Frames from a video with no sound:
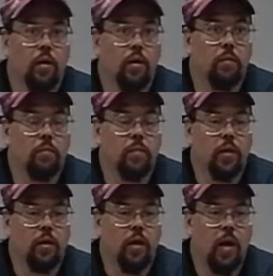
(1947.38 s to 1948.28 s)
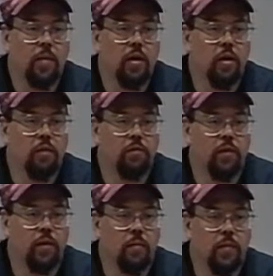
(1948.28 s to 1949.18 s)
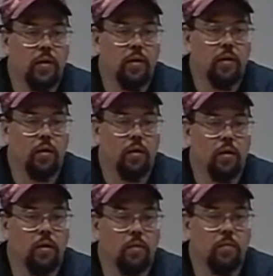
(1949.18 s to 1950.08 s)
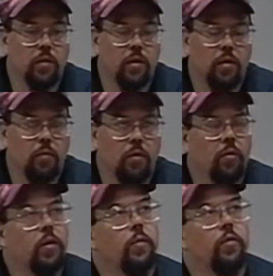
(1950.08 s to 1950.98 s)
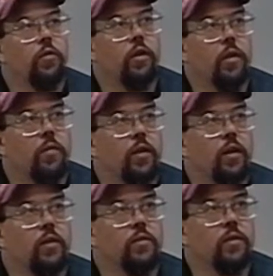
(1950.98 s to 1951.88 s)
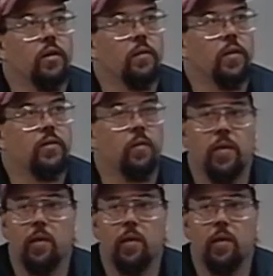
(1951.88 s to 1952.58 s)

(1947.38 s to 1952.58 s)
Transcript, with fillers: um, a copy of um, um what, what's the name of it? It's um, it's the